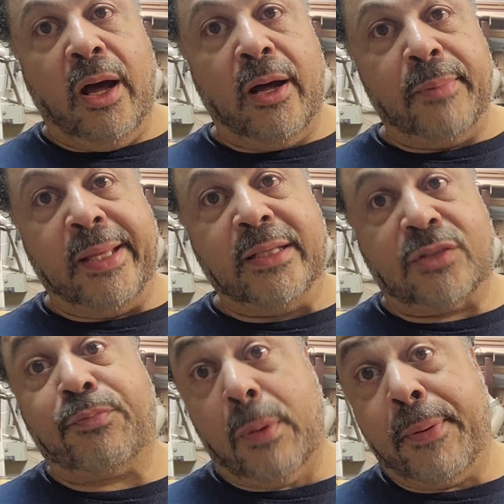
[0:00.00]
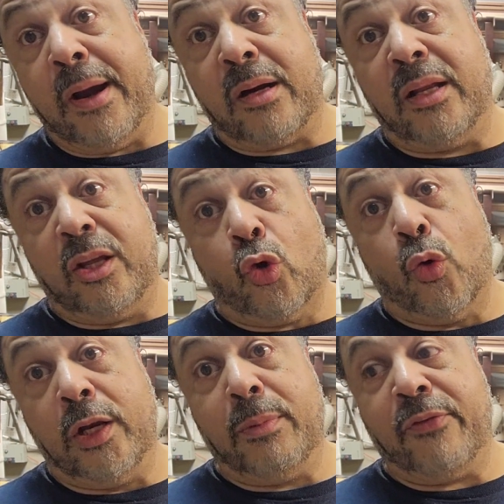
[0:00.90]
um, he's apparently
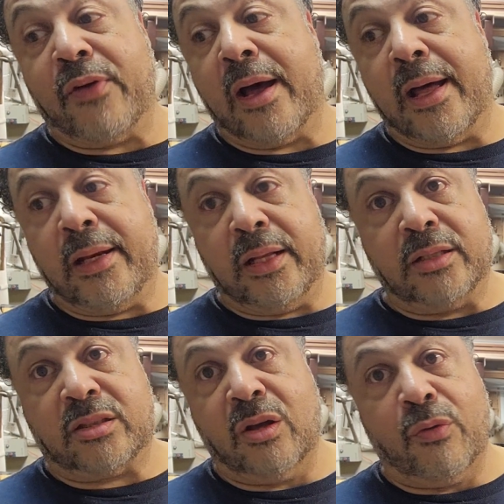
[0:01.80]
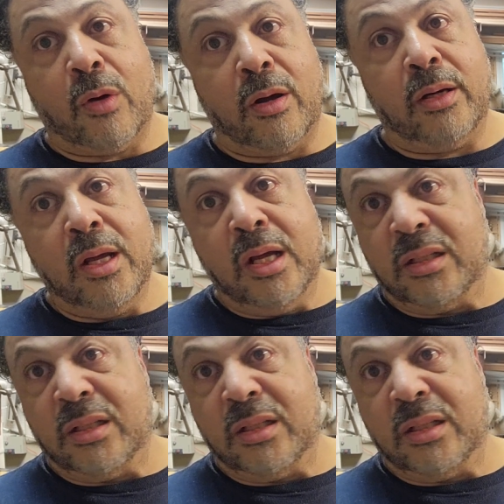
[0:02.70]
going to be fine and so on.